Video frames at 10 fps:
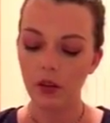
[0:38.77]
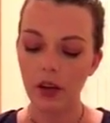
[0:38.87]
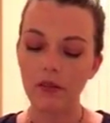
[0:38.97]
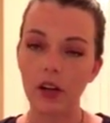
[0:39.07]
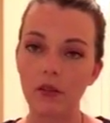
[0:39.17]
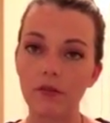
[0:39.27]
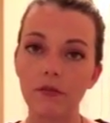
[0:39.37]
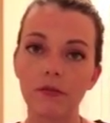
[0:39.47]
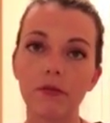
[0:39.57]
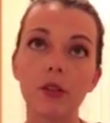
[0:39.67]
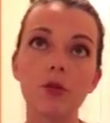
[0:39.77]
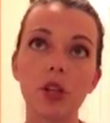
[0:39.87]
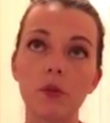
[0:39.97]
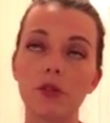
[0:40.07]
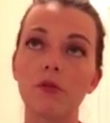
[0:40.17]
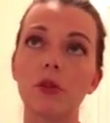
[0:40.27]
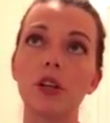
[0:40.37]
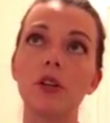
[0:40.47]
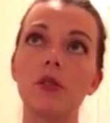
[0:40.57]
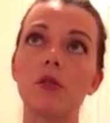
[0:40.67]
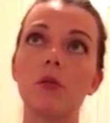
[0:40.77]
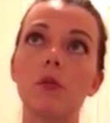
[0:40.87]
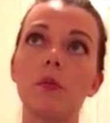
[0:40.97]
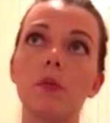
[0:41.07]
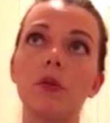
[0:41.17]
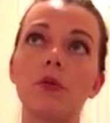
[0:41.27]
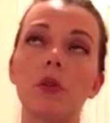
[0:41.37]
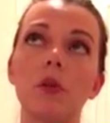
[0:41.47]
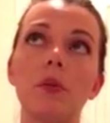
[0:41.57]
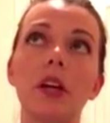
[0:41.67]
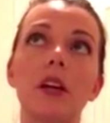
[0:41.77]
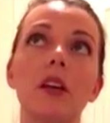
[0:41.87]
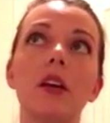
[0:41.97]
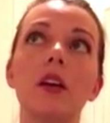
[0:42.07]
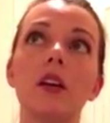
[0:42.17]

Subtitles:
I've got a few tips for you before we begin.